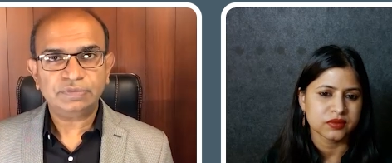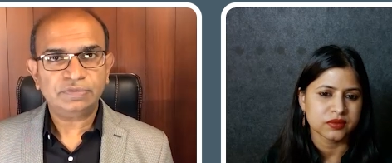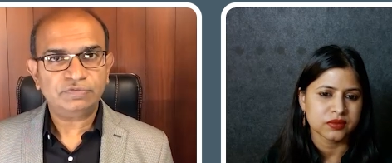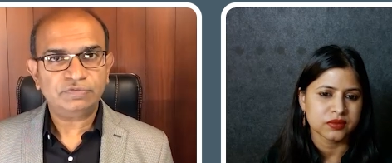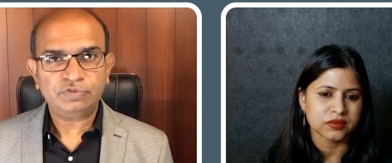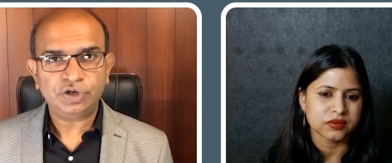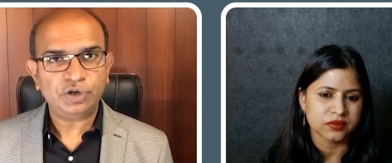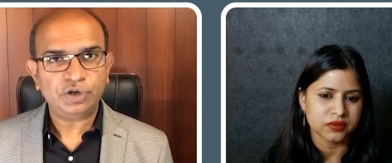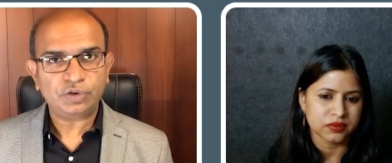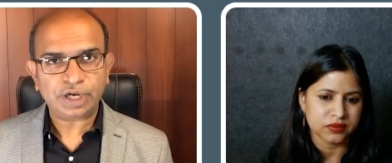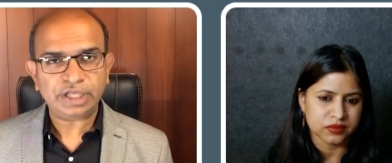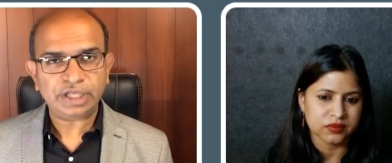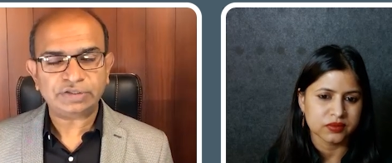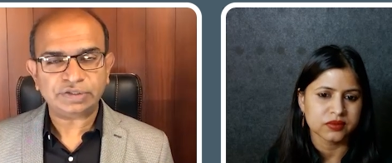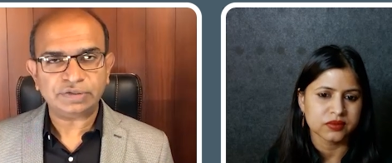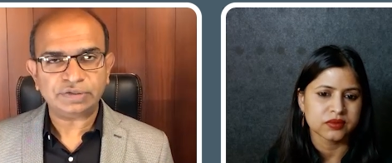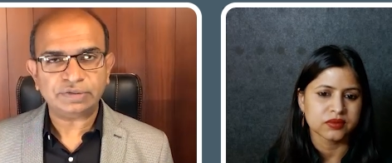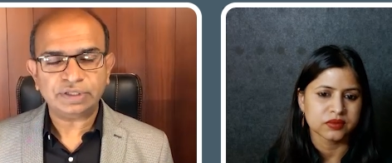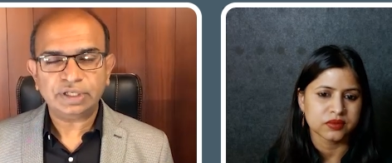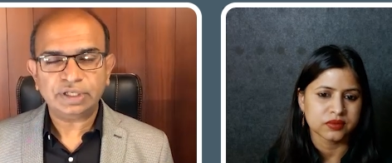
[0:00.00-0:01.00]
Speaker 1: for no reason.
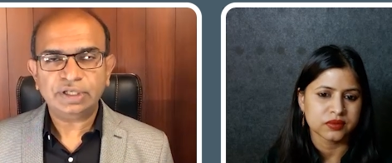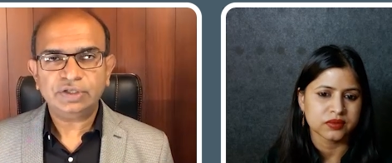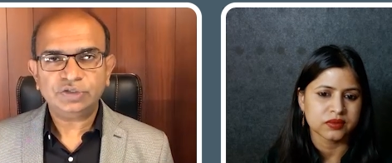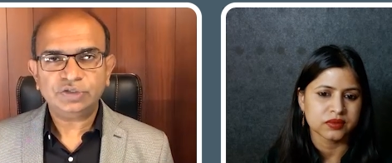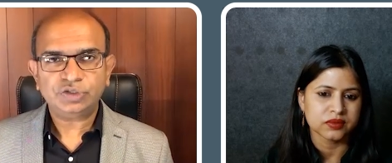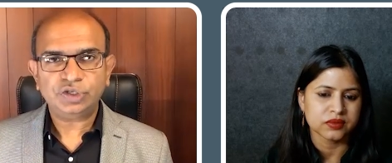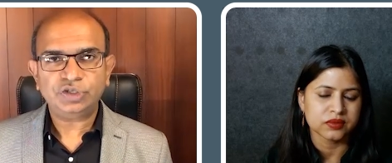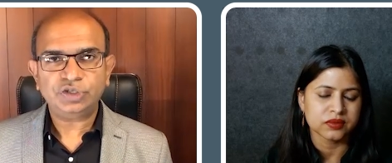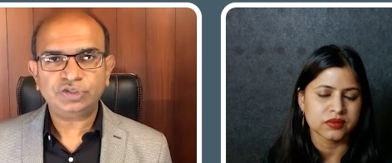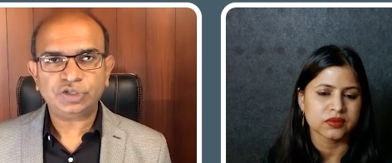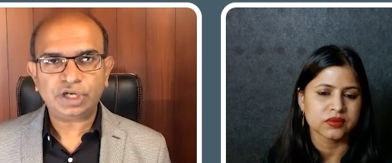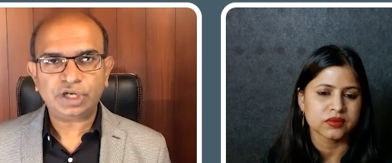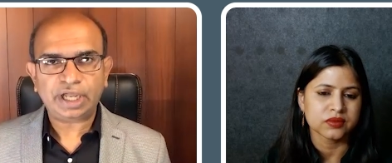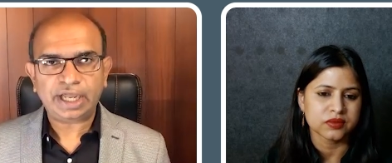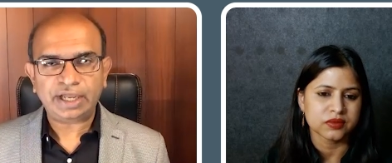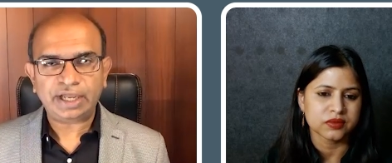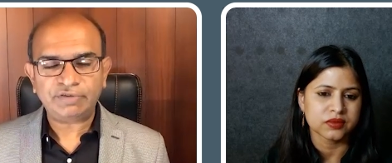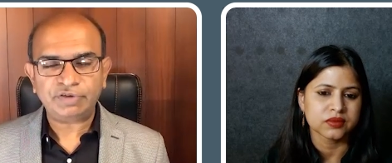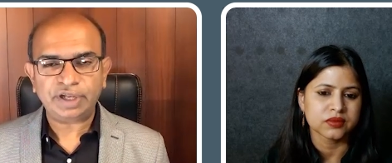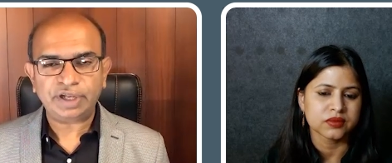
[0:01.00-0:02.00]
So you should
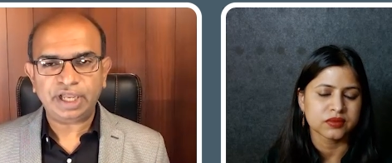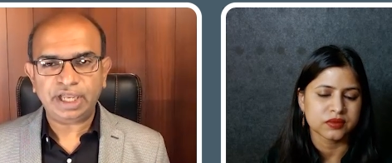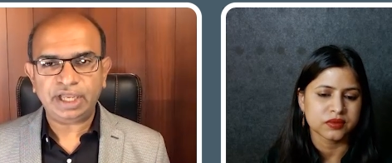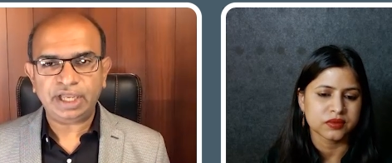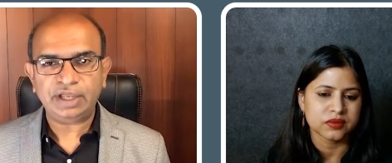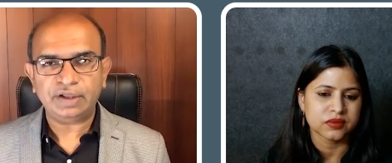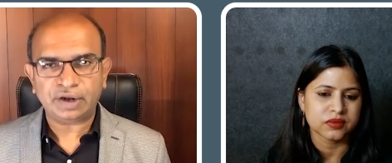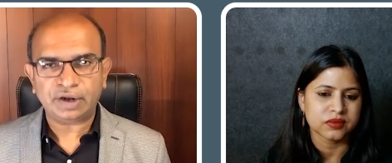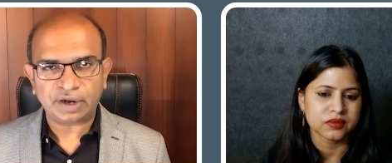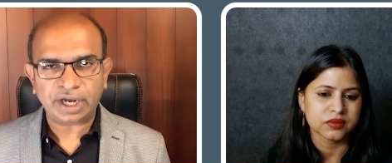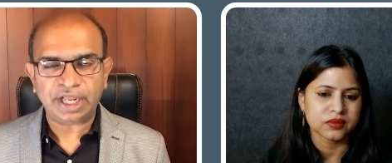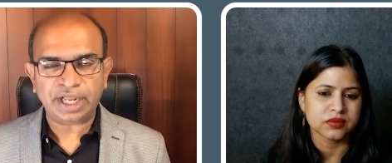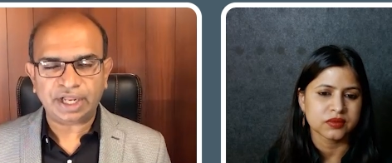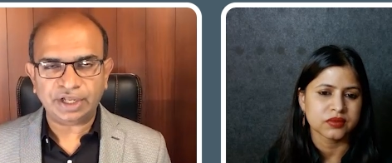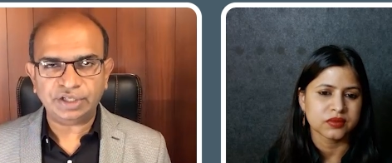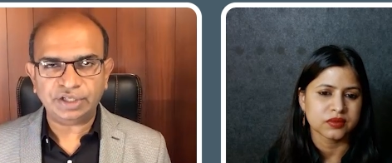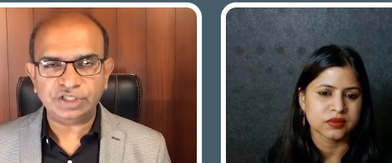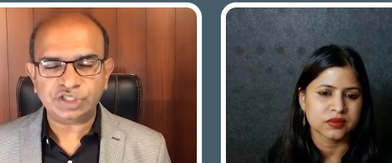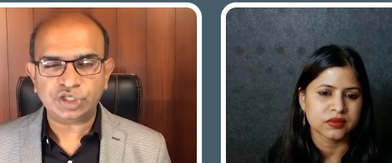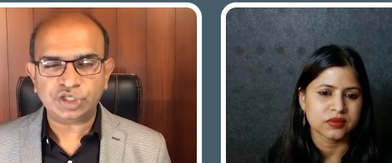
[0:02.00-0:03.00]
have a
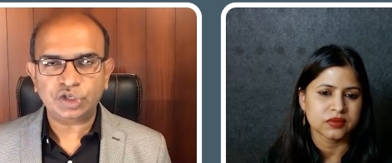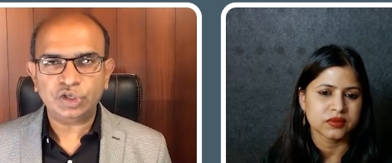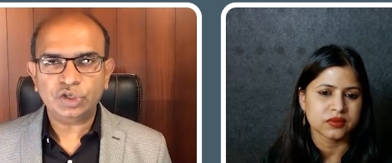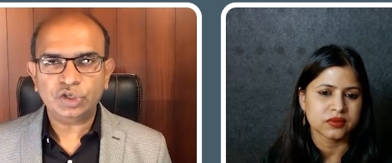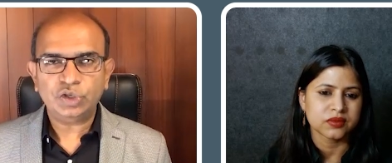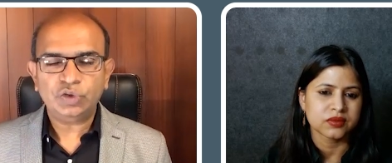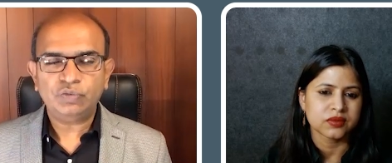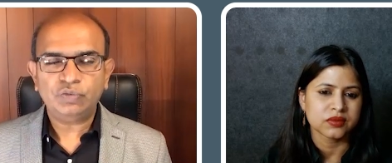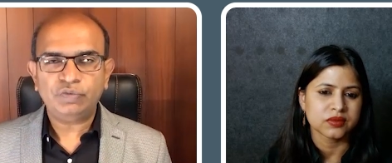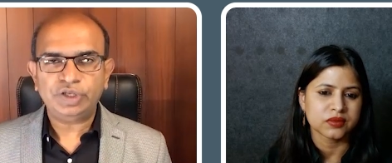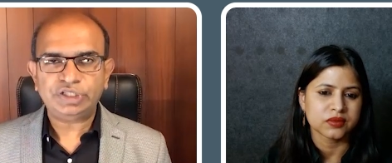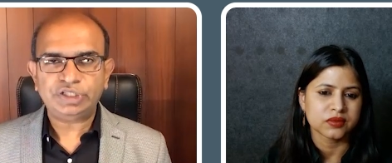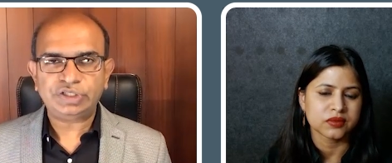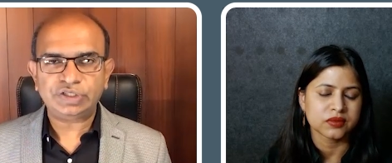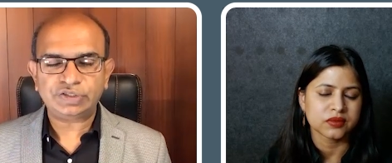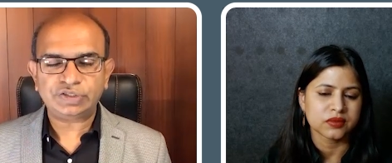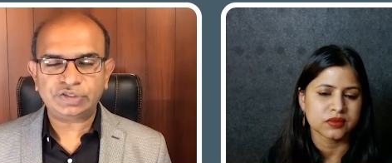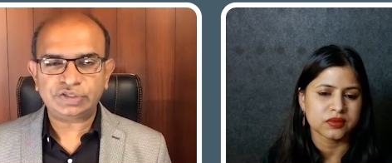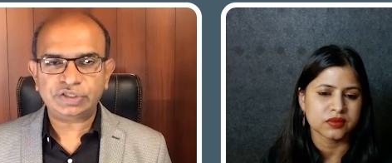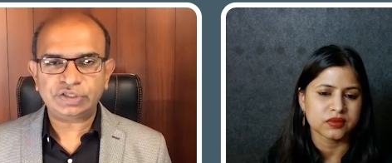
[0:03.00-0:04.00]
range which
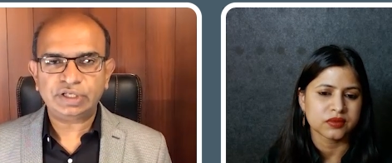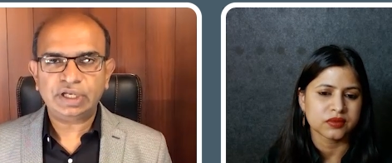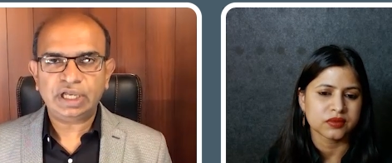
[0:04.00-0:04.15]
is